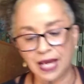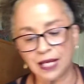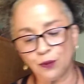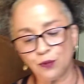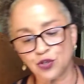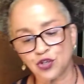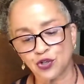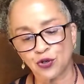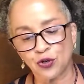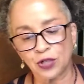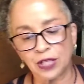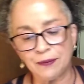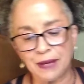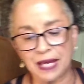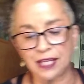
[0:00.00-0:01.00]
and it will
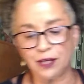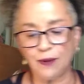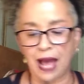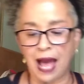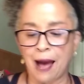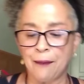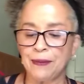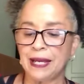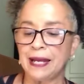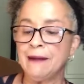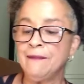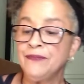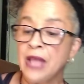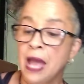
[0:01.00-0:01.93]
surely make you happy,